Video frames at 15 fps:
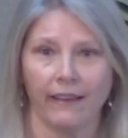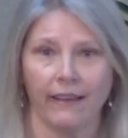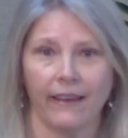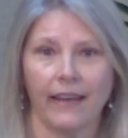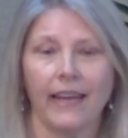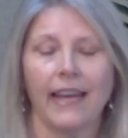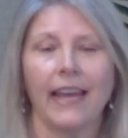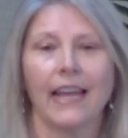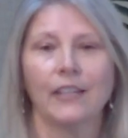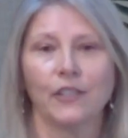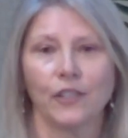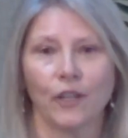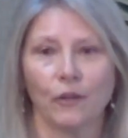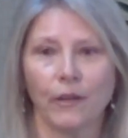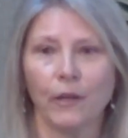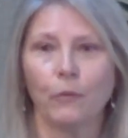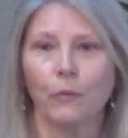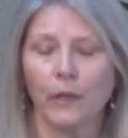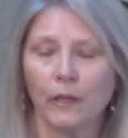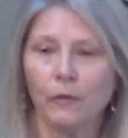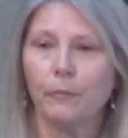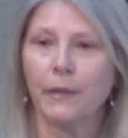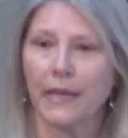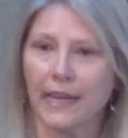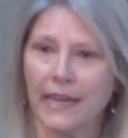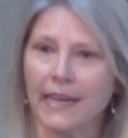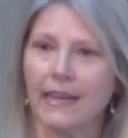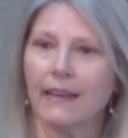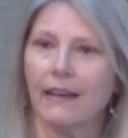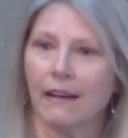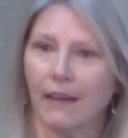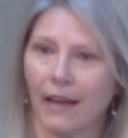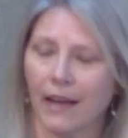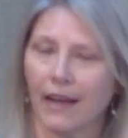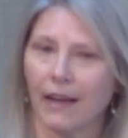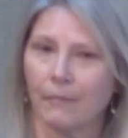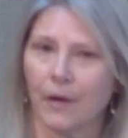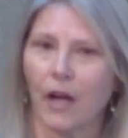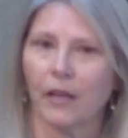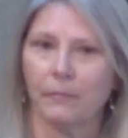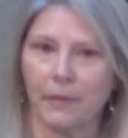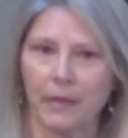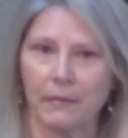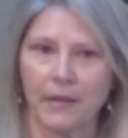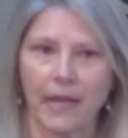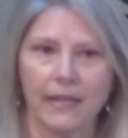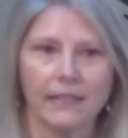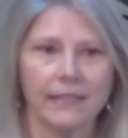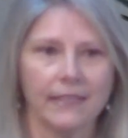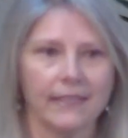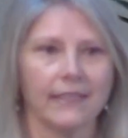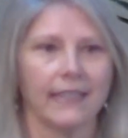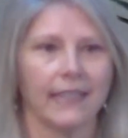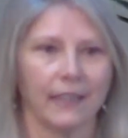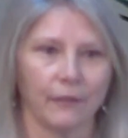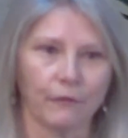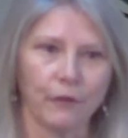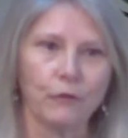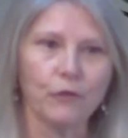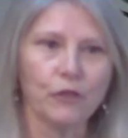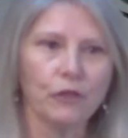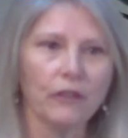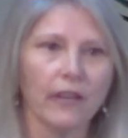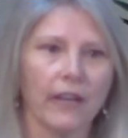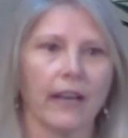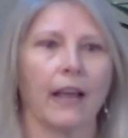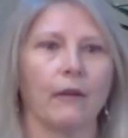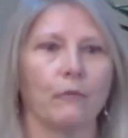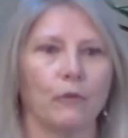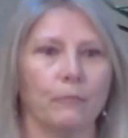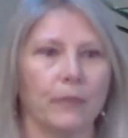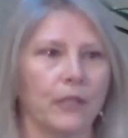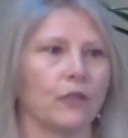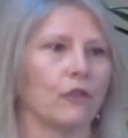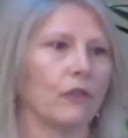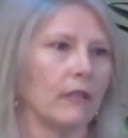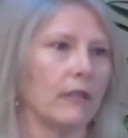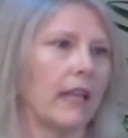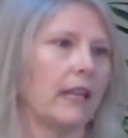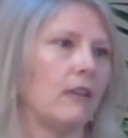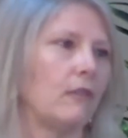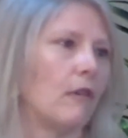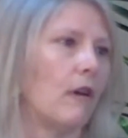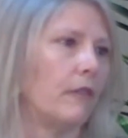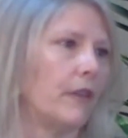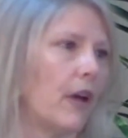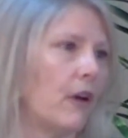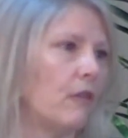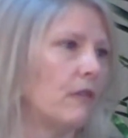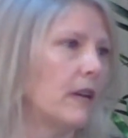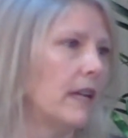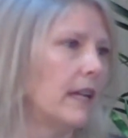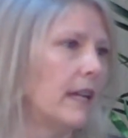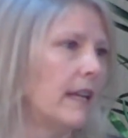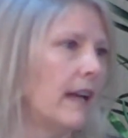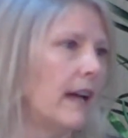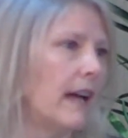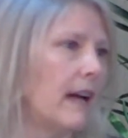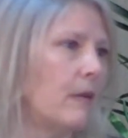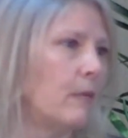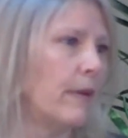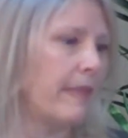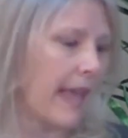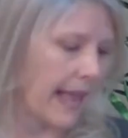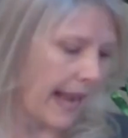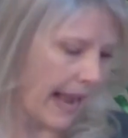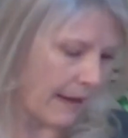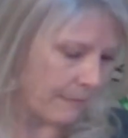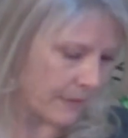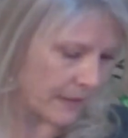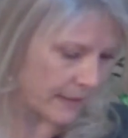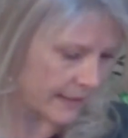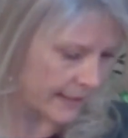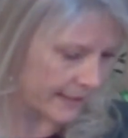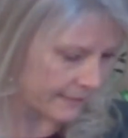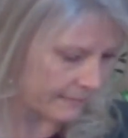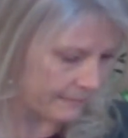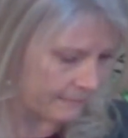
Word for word: it. And so it will be um, on PBS in the future, and I will be sure to let you all know uh, when that happens.